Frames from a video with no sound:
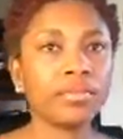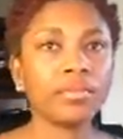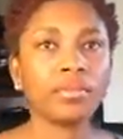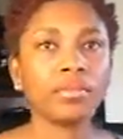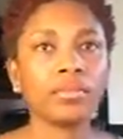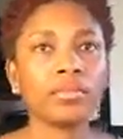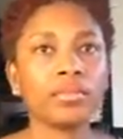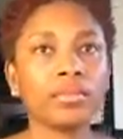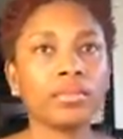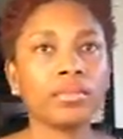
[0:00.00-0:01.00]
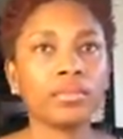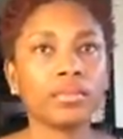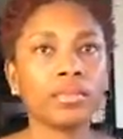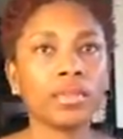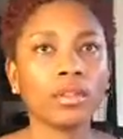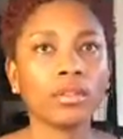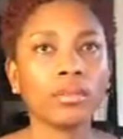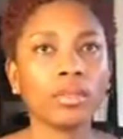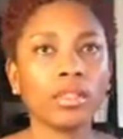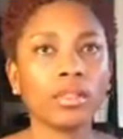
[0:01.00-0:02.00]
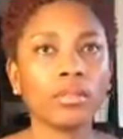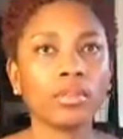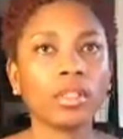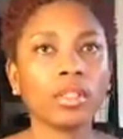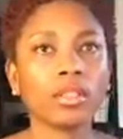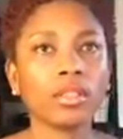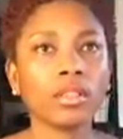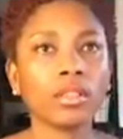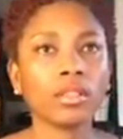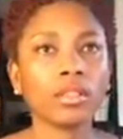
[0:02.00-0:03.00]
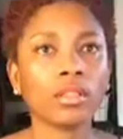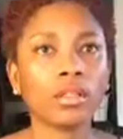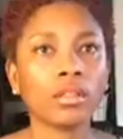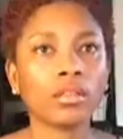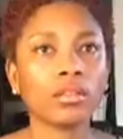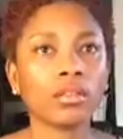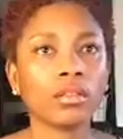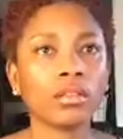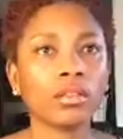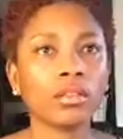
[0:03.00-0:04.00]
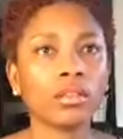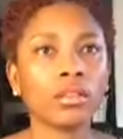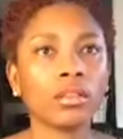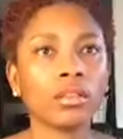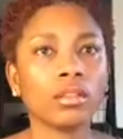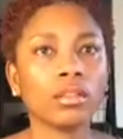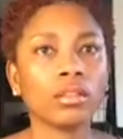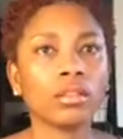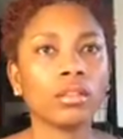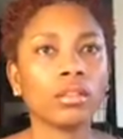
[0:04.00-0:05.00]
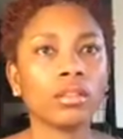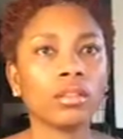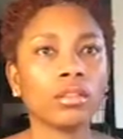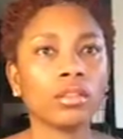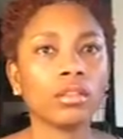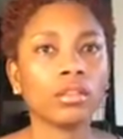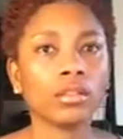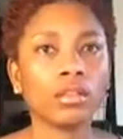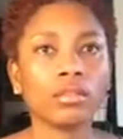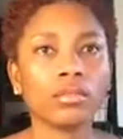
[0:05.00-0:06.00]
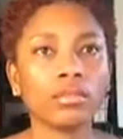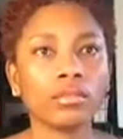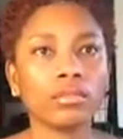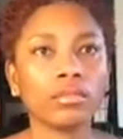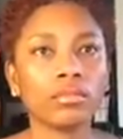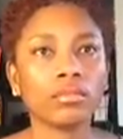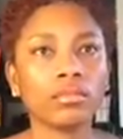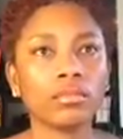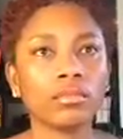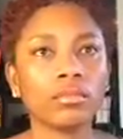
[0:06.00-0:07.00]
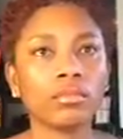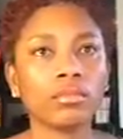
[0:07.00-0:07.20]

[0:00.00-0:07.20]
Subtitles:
No one is speaking in this clip.